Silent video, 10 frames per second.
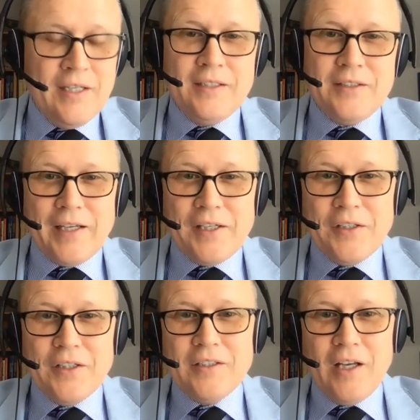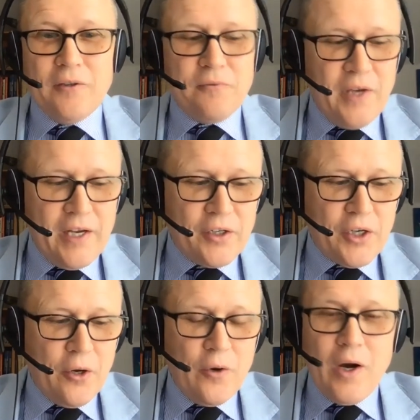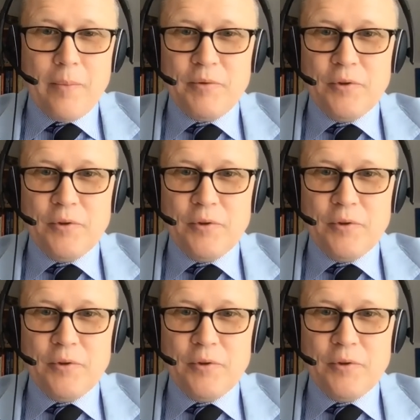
taking the teleférico up